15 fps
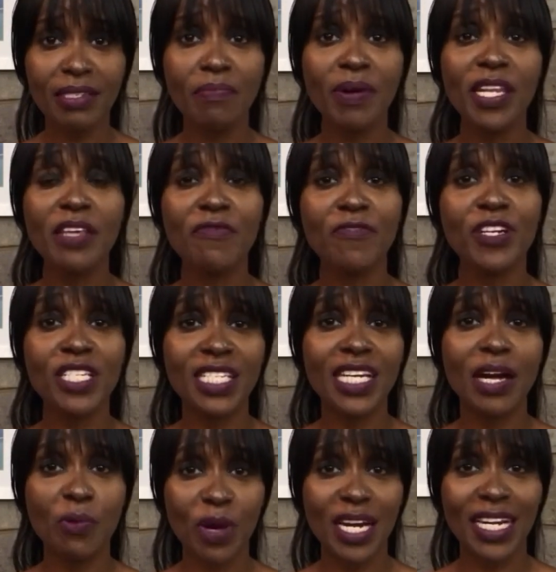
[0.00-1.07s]
But the first
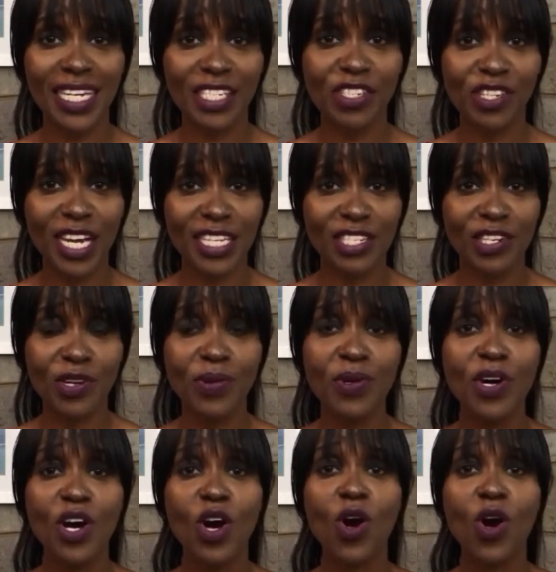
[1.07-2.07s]
thing I want to let you guys know